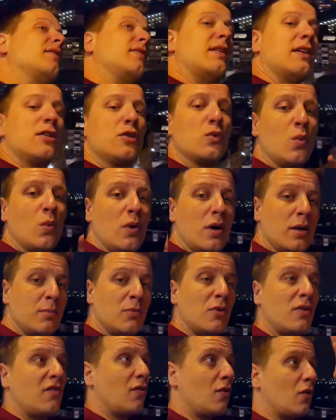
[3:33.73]
there's one
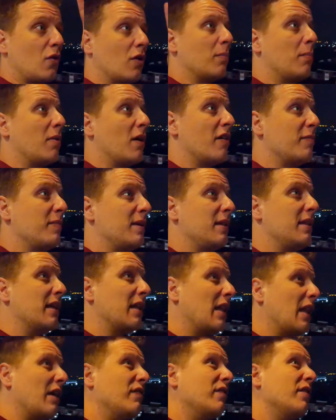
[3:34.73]
more floor above me, the
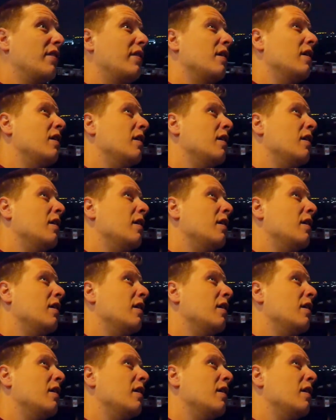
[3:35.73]
11th.